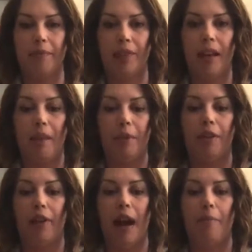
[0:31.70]
I'm going to
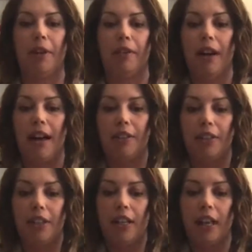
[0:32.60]
wrap it
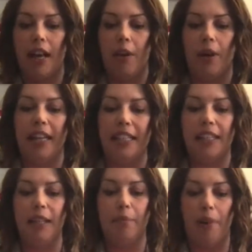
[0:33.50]
around. When I get to
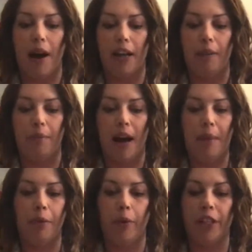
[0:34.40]
the bottom,
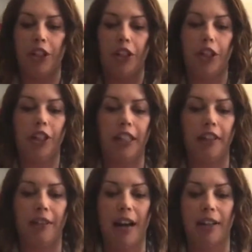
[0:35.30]
I'm going to hook it
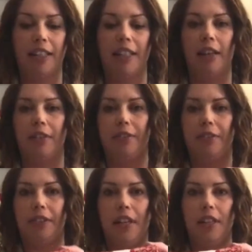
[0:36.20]
around itself
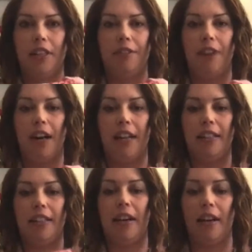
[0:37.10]
to
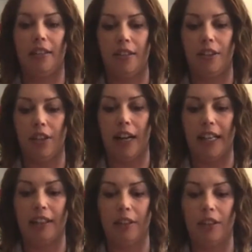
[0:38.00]
find so that I
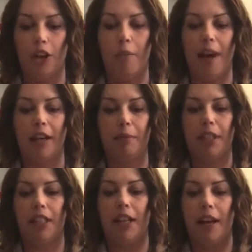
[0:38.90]
can go back up to
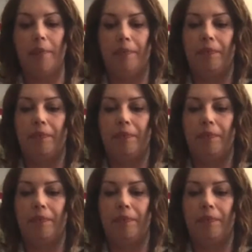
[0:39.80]
the top.